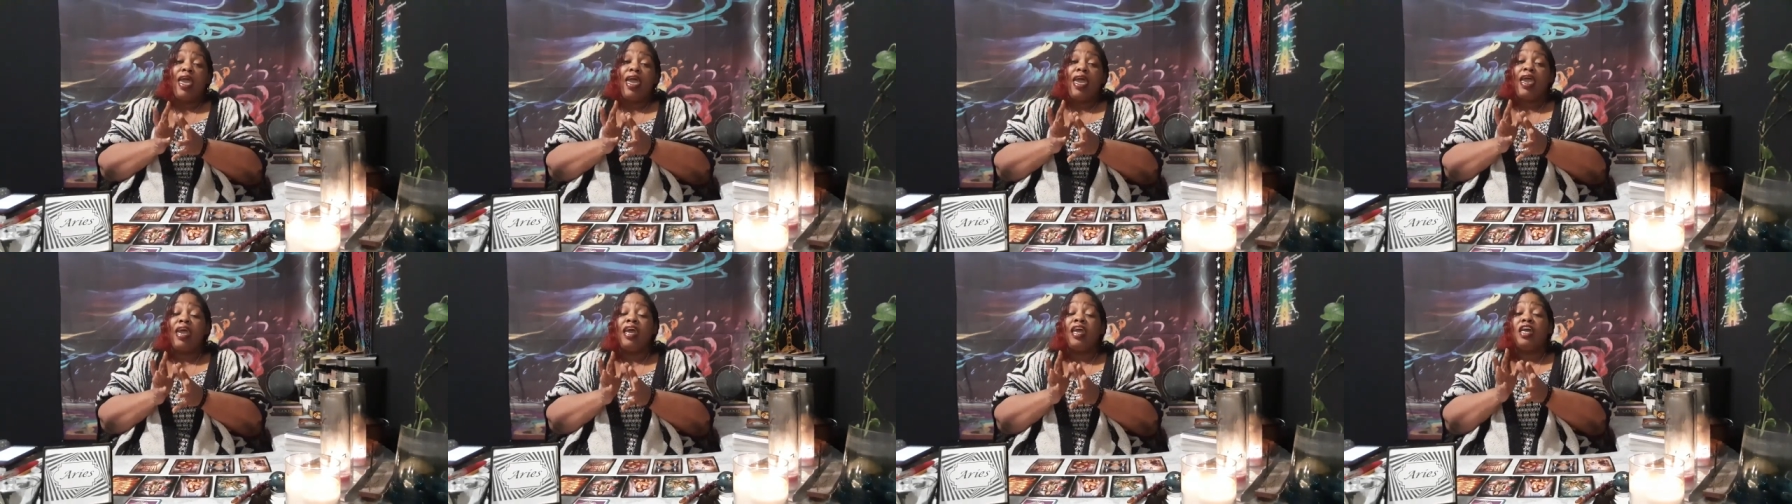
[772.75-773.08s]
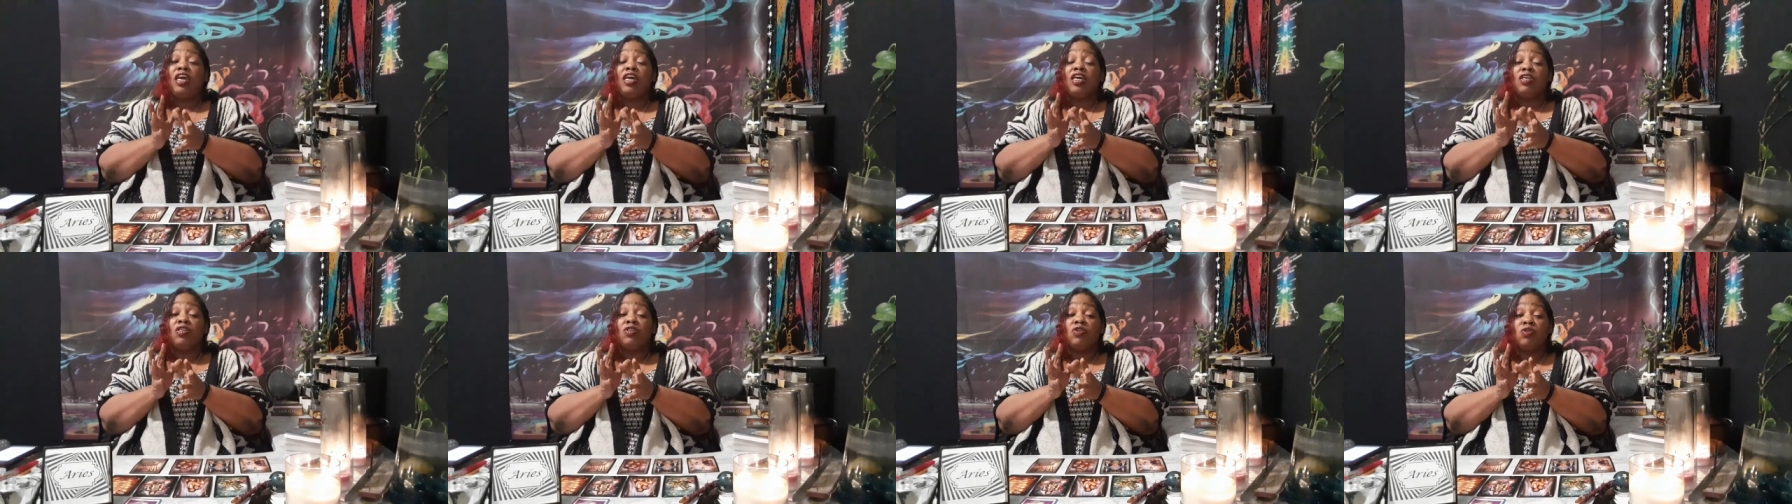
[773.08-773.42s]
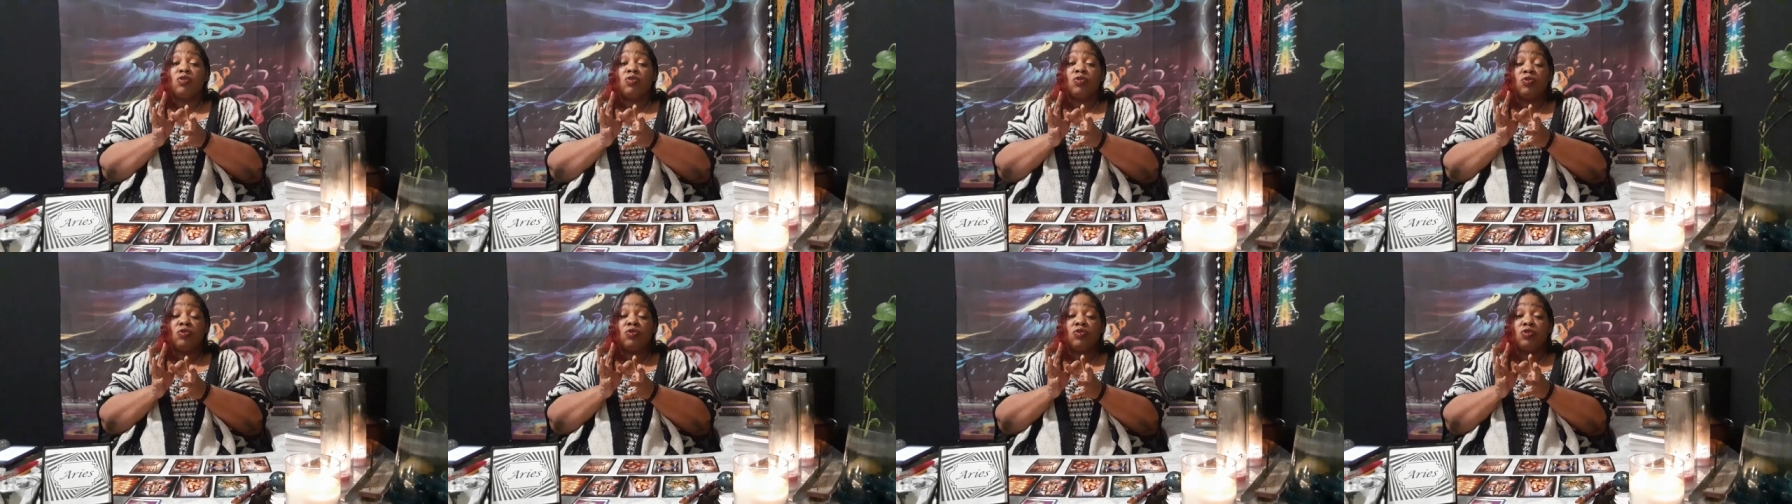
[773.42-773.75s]

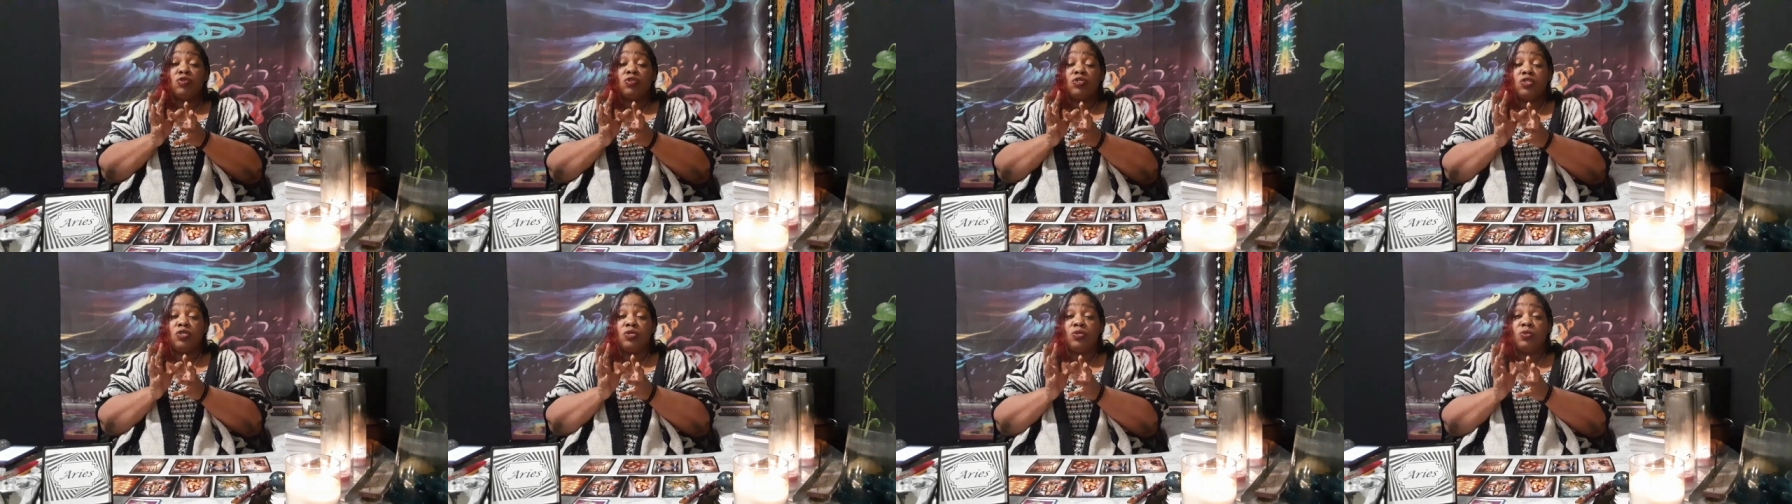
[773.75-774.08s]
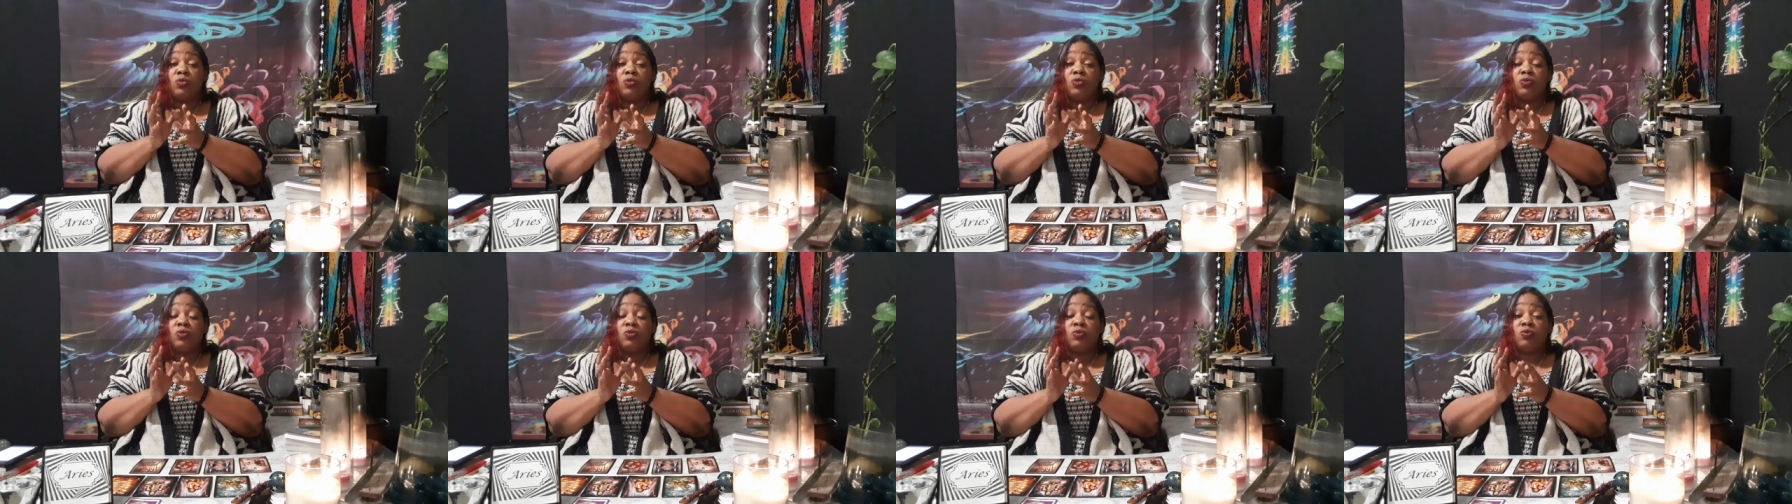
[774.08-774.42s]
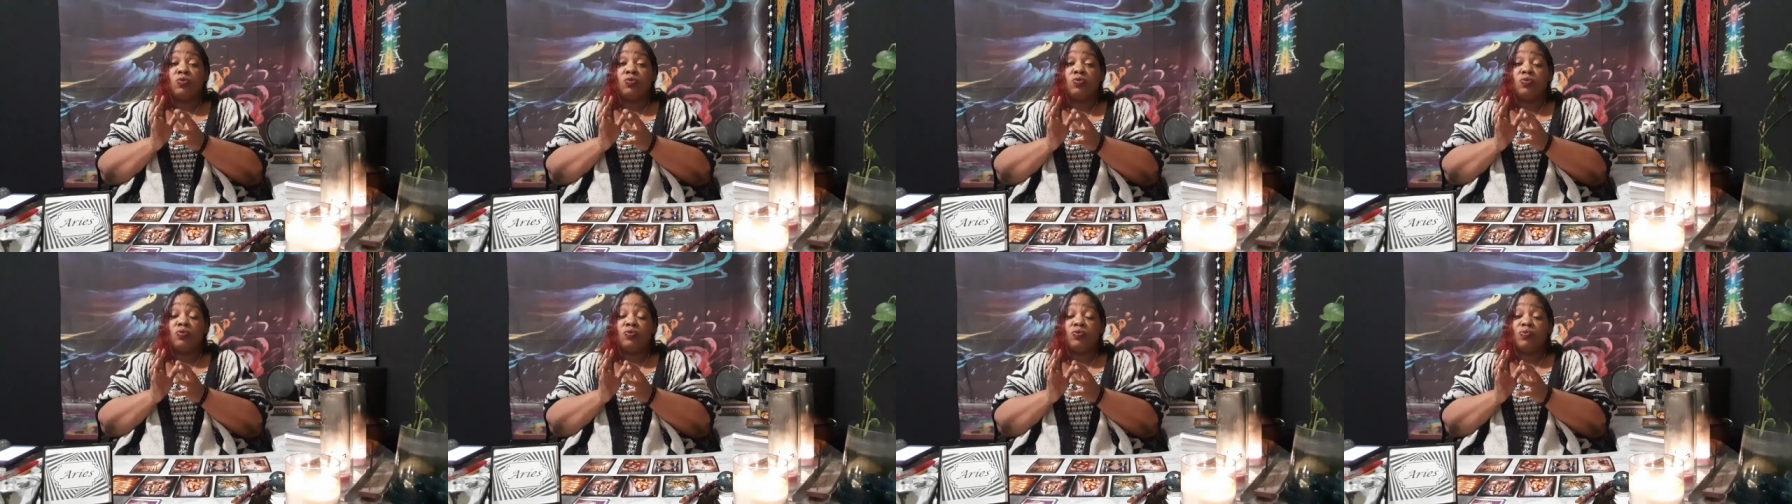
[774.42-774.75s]
and
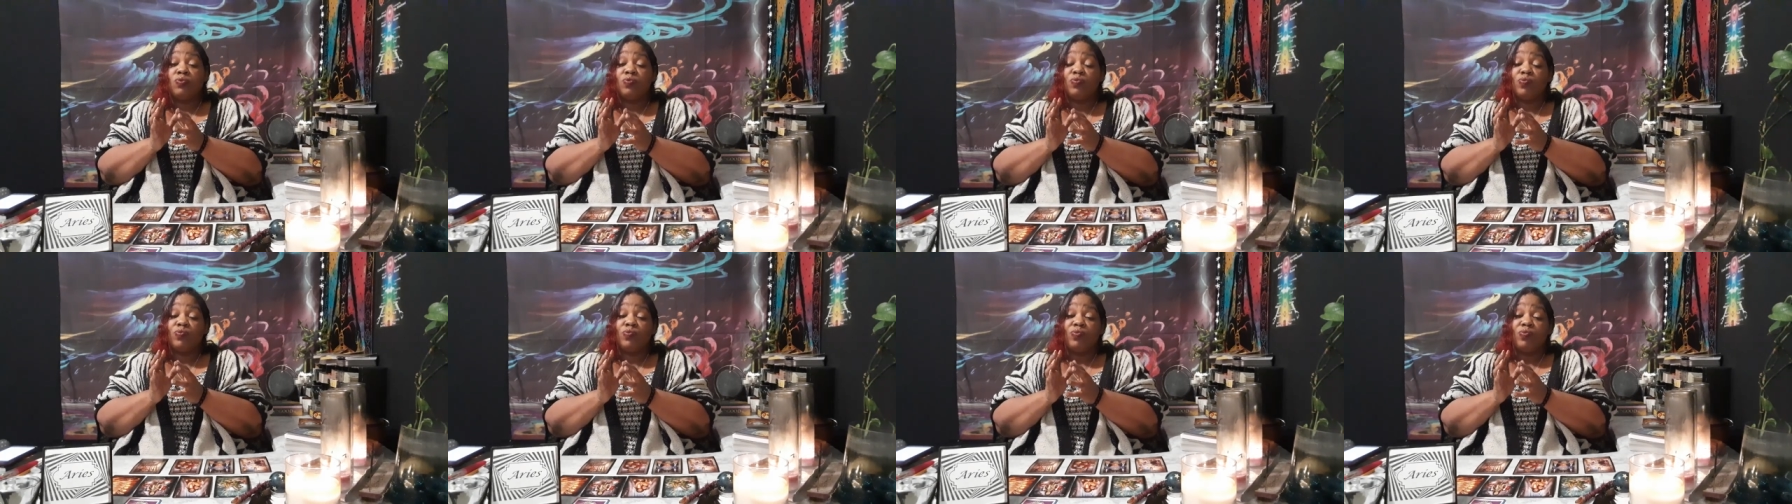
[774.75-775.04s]
you